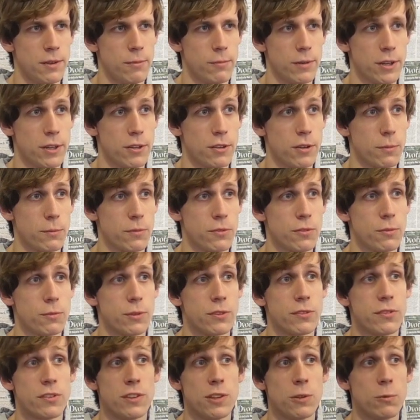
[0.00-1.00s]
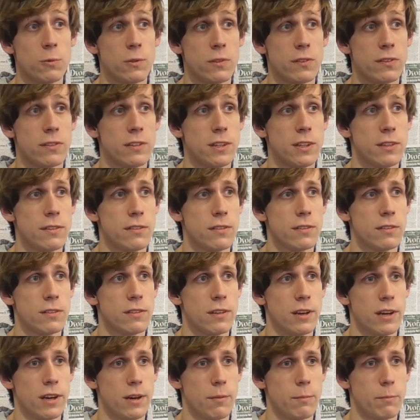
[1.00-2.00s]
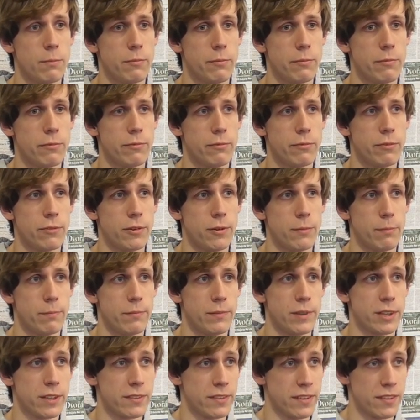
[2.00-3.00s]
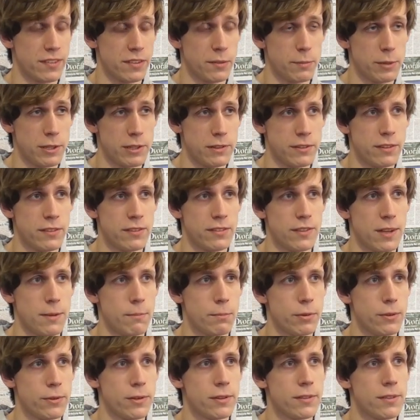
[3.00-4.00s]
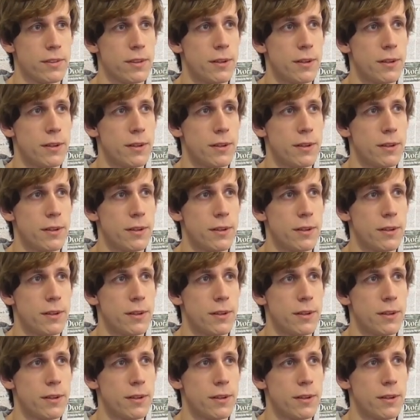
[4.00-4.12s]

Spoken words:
when it comes to what students need from accessibility standpoint.